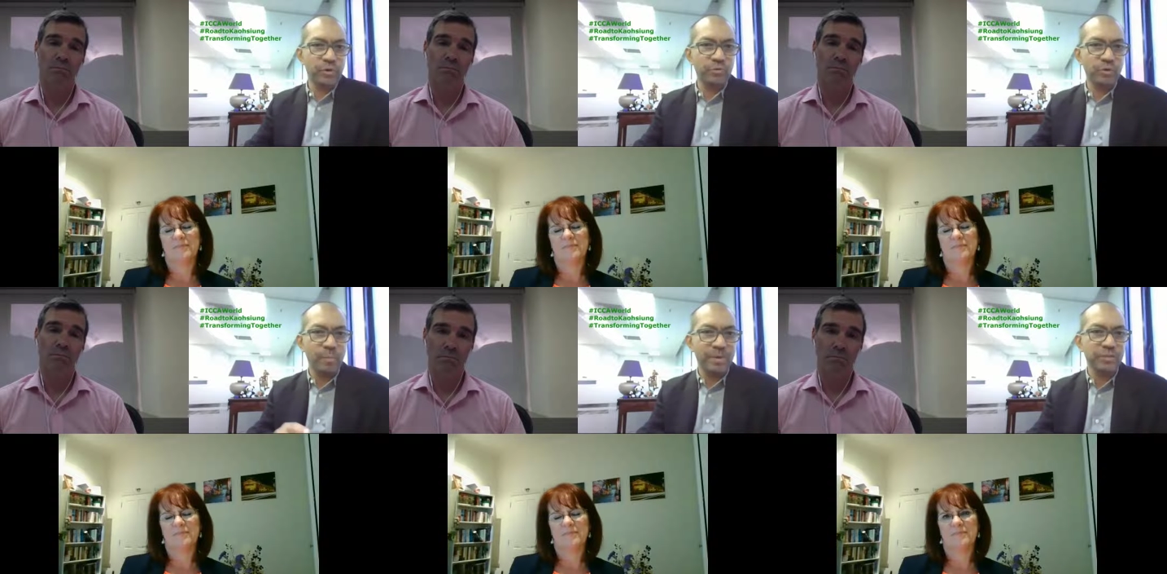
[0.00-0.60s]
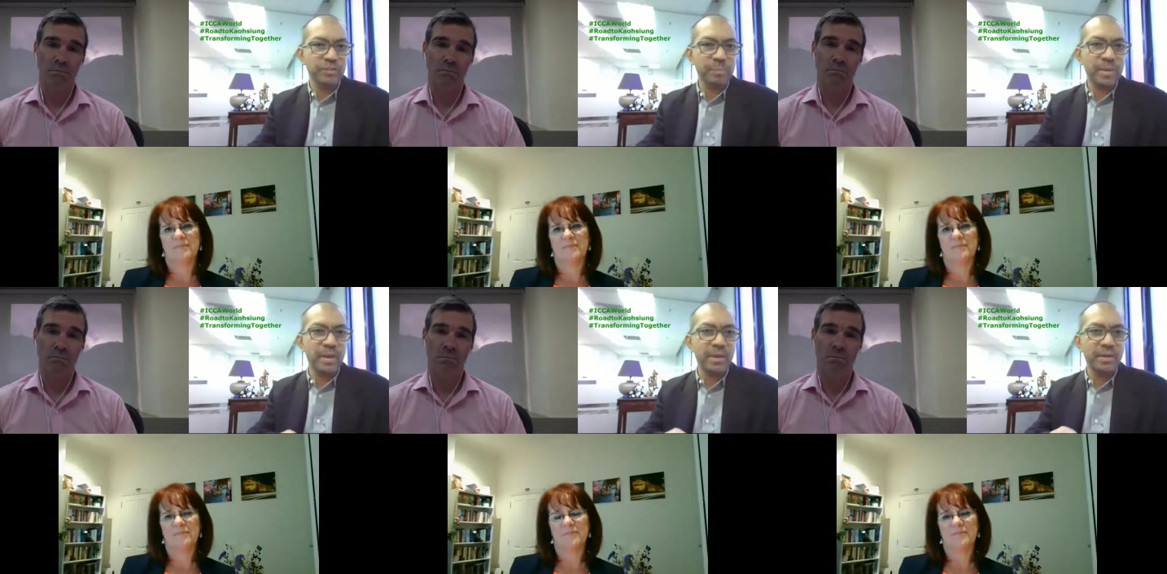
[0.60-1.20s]
Speaker 1: view? You mentioned
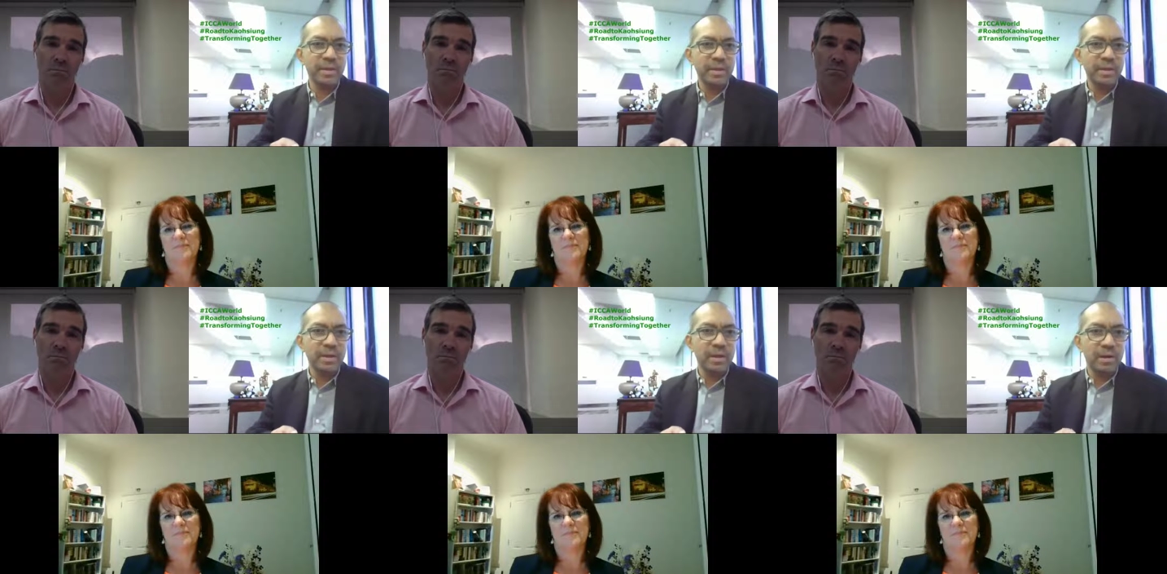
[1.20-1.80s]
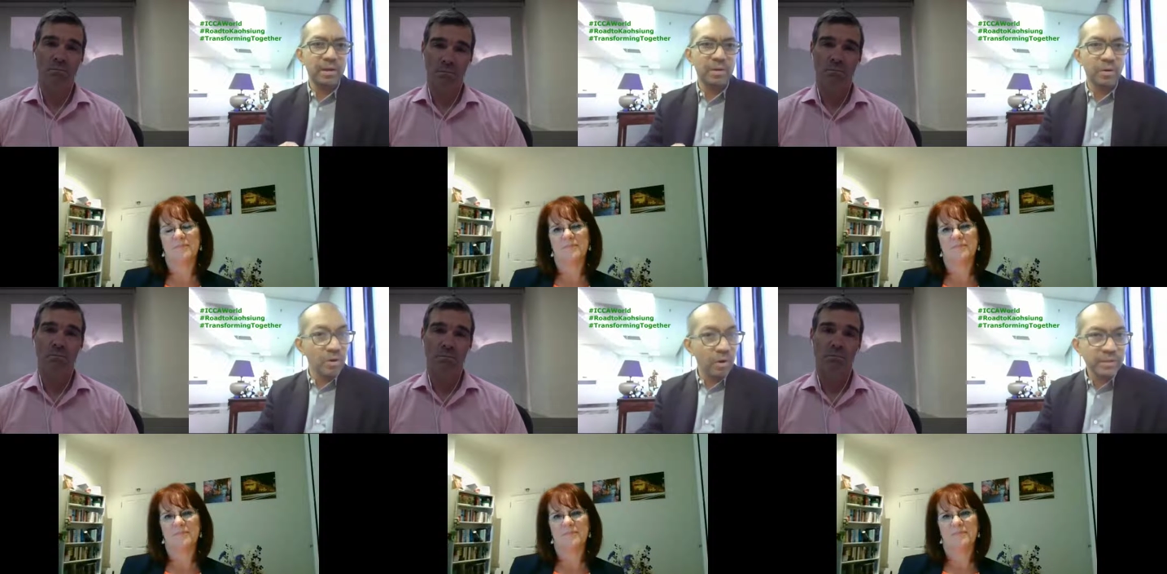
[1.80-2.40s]
Japan, uh, Hong
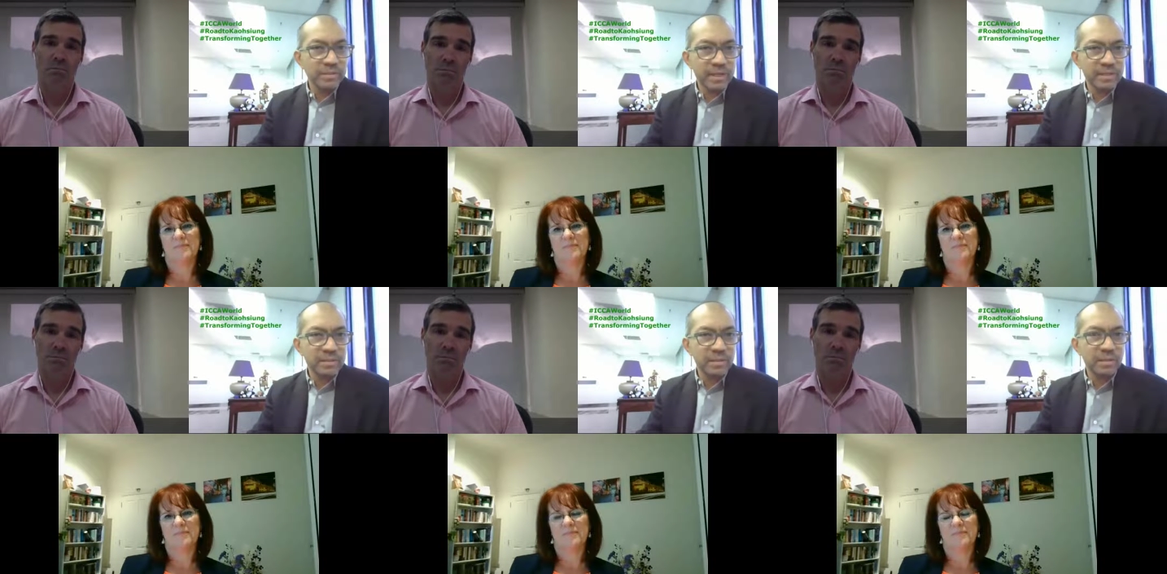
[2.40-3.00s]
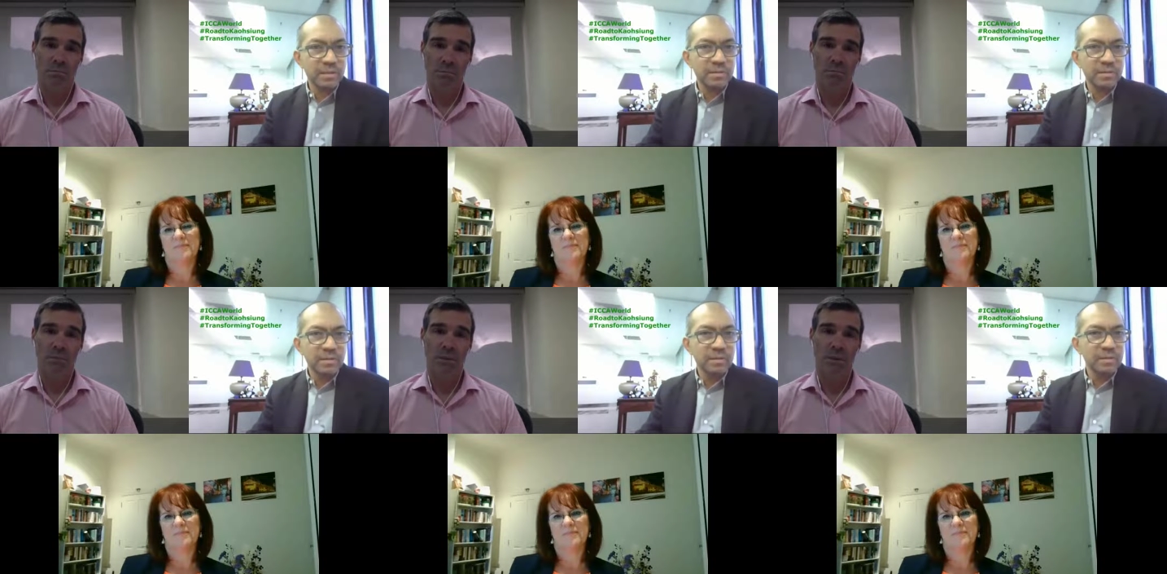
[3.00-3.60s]
Kong, is that? Uh,
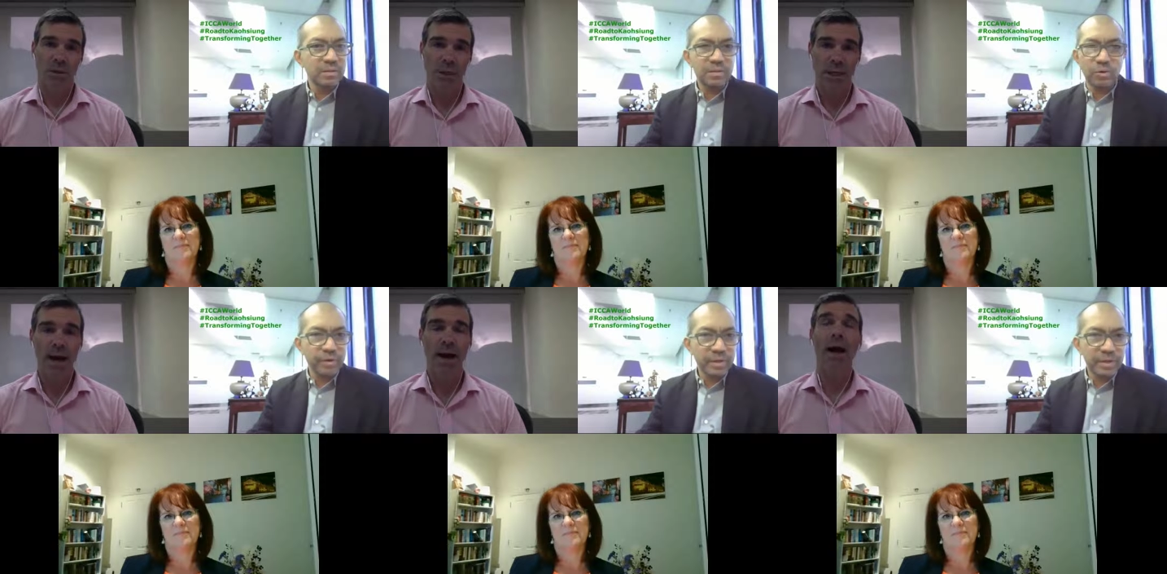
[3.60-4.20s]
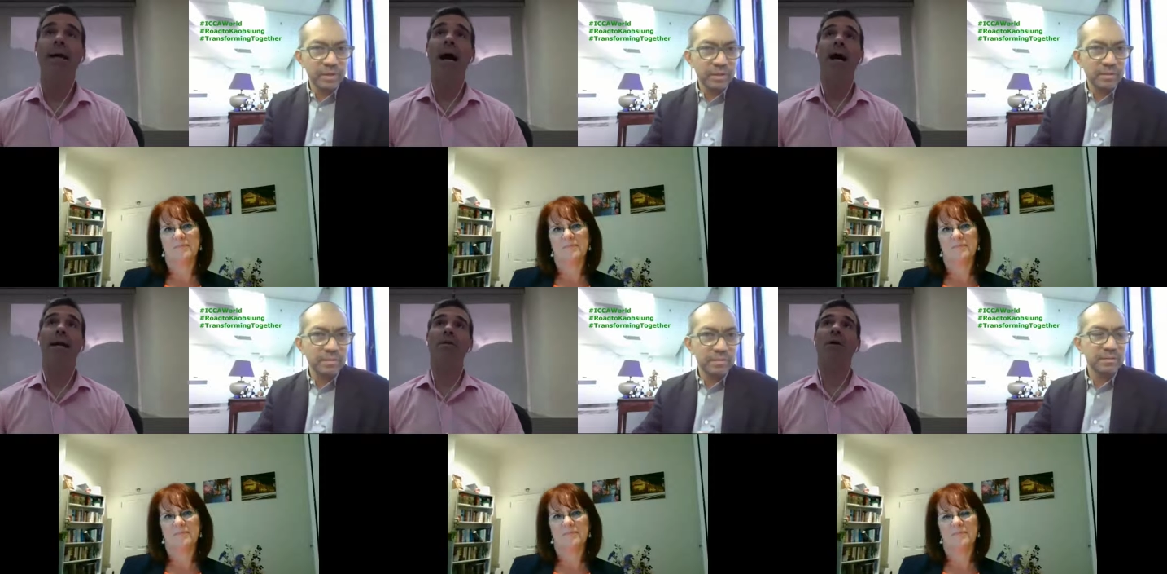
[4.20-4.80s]
Korea? Yeah, uh,
Speaker 2: yeah,
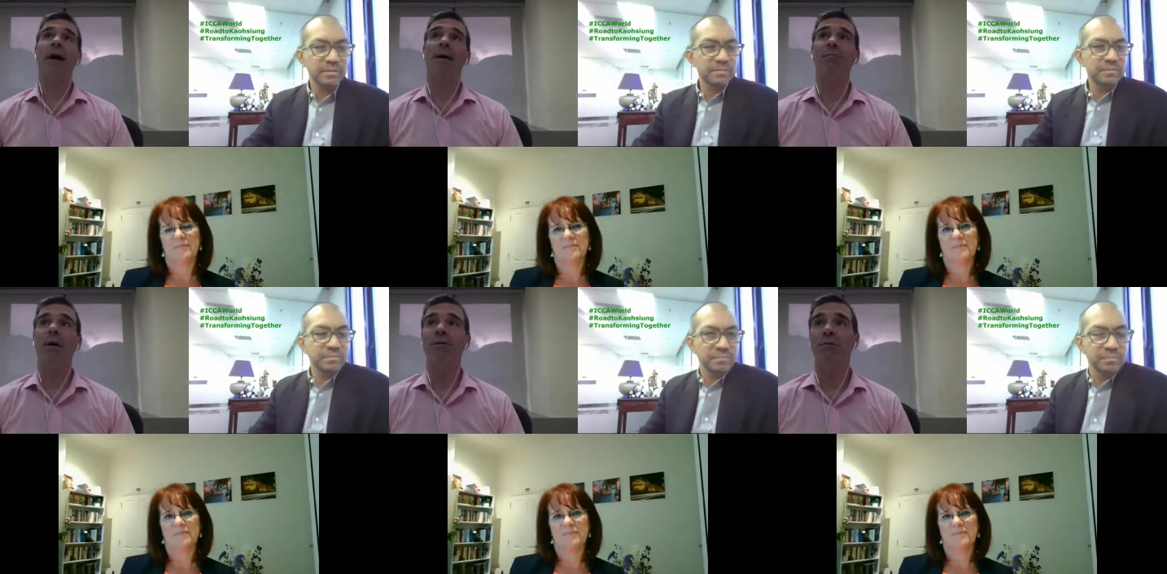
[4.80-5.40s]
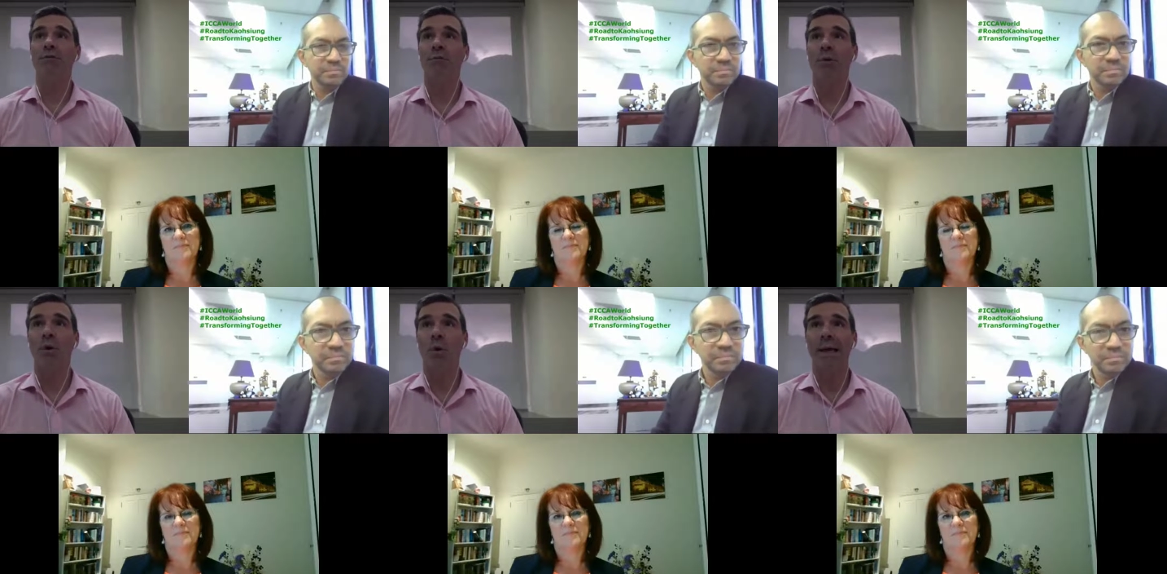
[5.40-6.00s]
I can I can run you
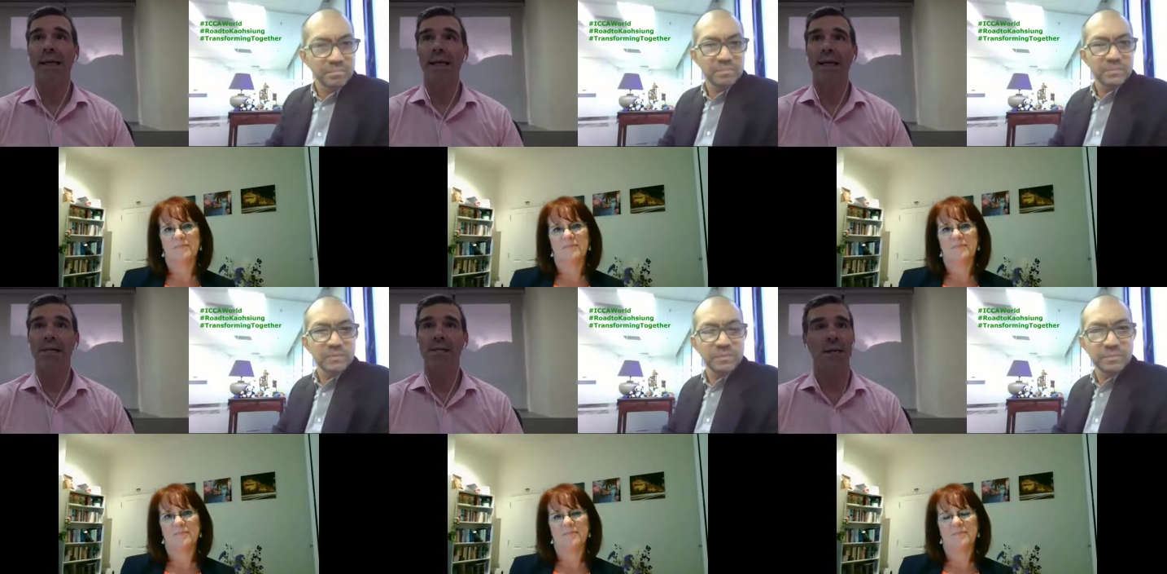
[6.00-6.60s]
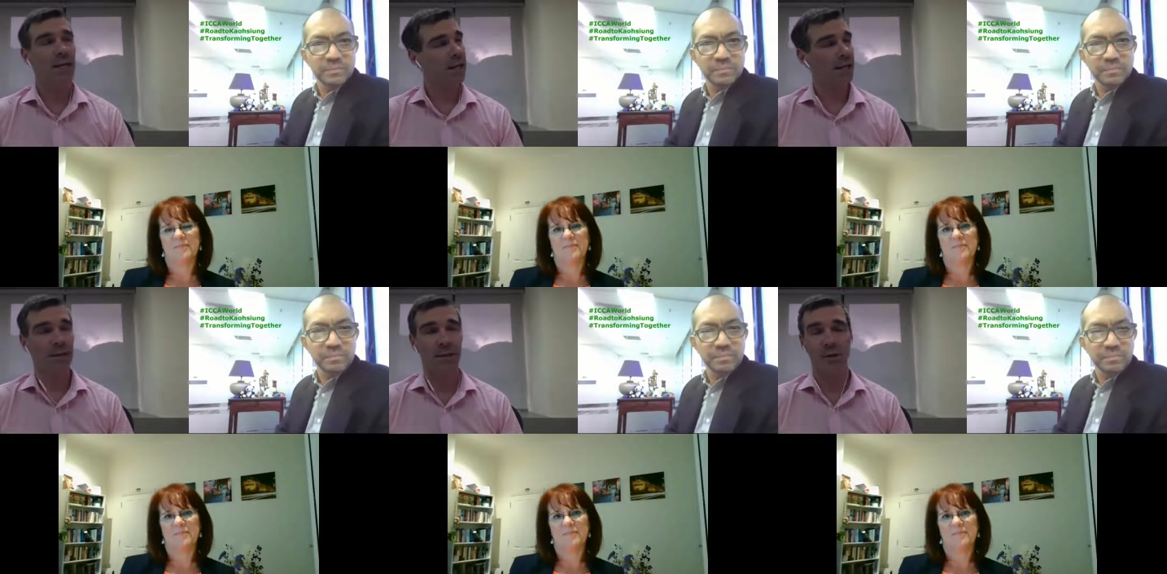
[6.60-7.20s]
through quickly because
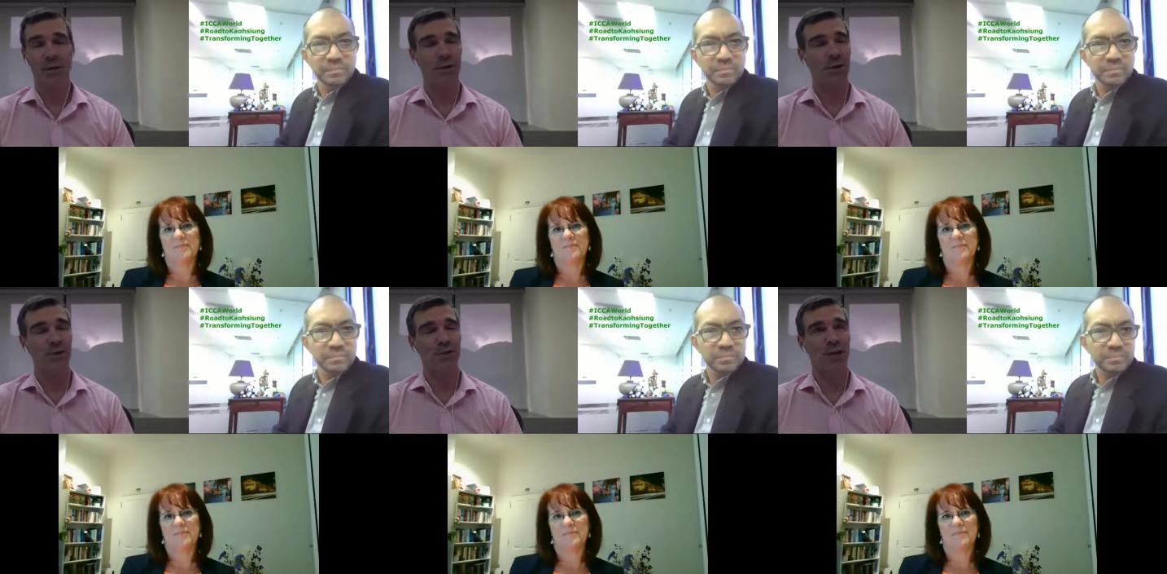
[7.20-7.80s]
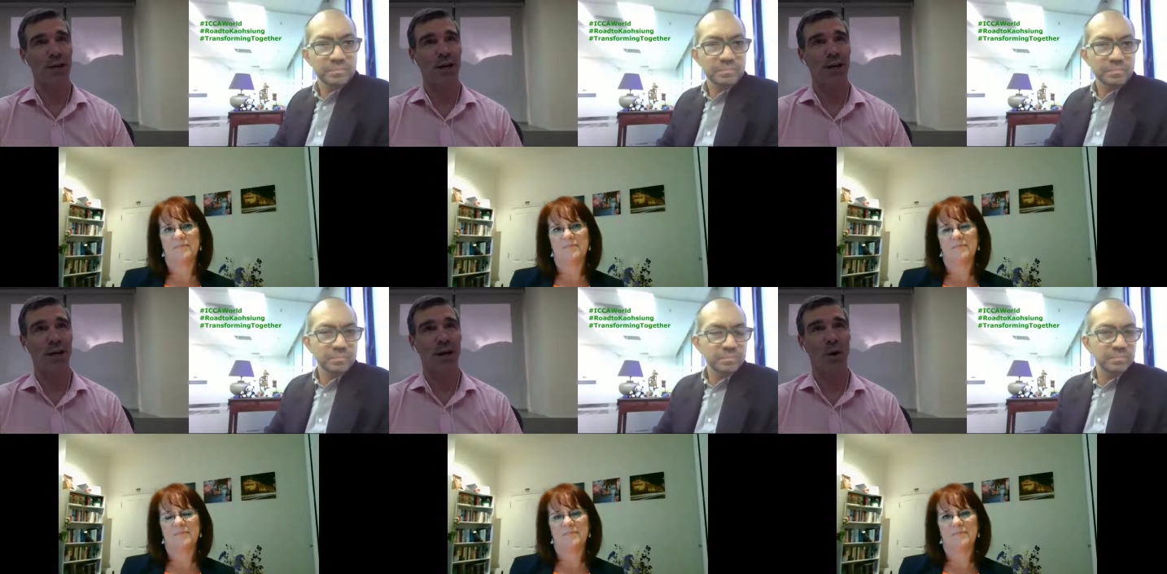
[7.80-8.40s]
there, there's uh,